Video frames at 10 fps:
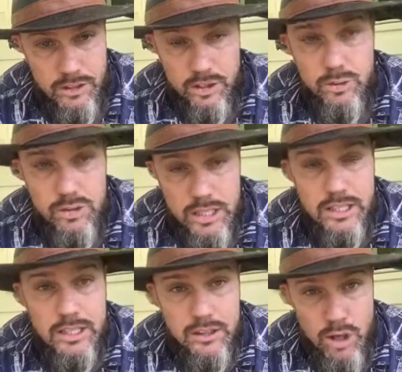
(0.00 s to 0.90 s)
to
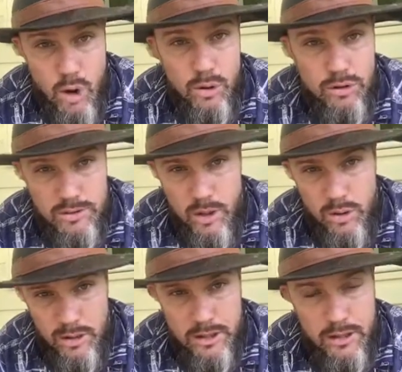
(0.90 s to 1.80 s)
see the total
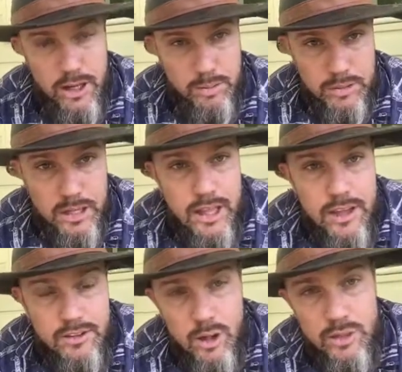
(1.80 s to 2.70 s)
solar eclipse.
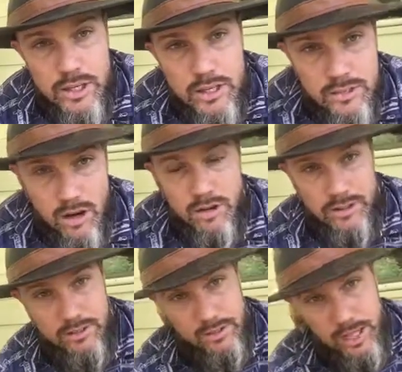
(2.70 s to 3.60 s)
So these are
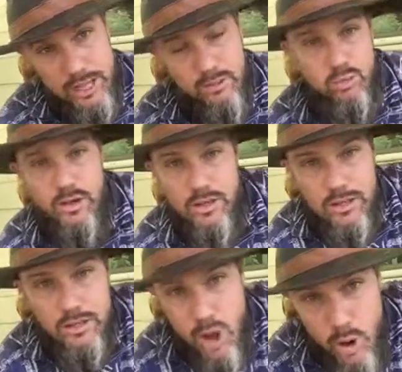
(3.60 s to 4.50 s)
the states where
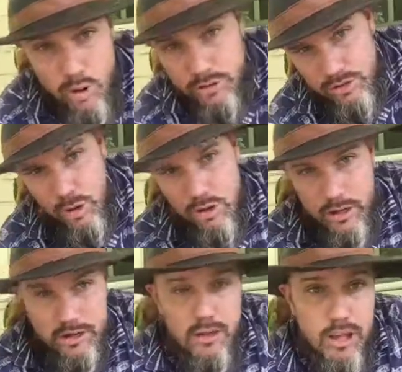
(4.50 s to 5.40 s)
the total solar
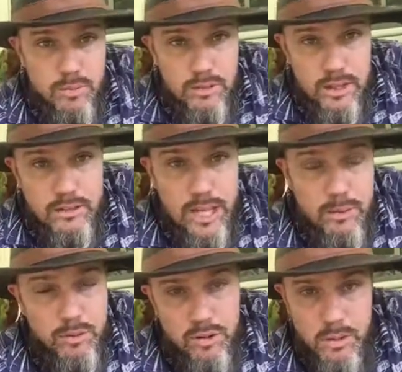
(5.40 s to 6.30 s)
eclipse is
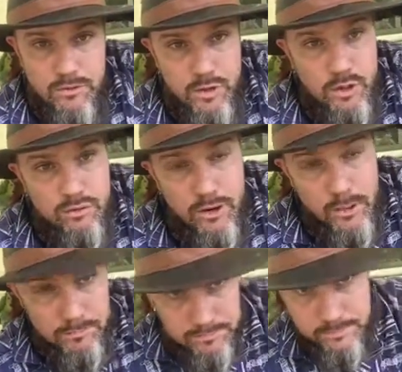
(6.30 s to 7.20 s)
able to be viewed
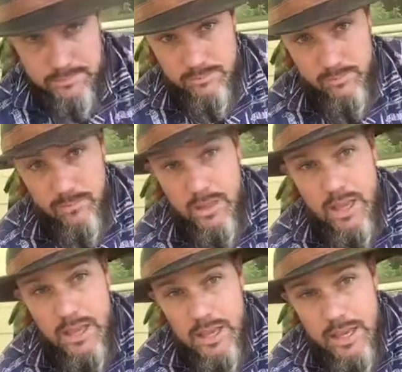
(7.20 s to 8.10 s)
from.
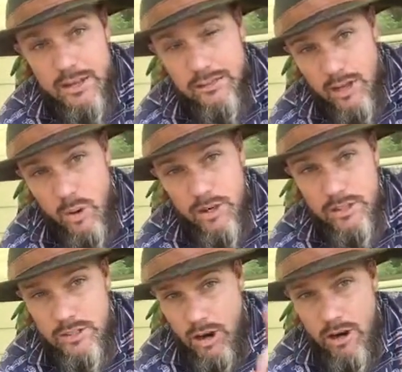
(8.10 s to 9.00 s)
It is going
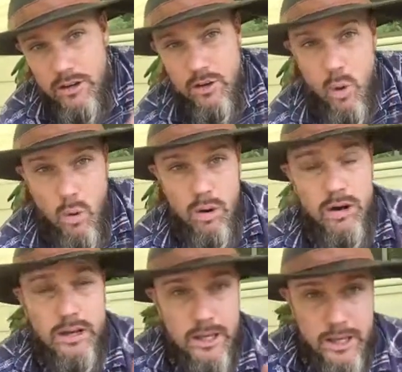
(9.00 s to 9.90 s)
to start in
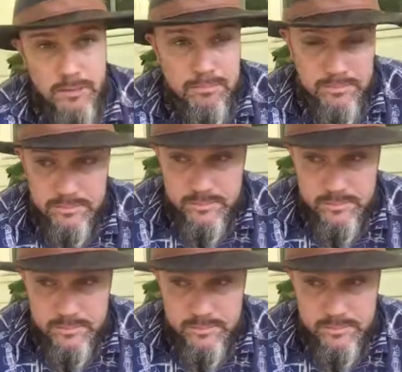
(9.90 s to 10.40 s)
Oregon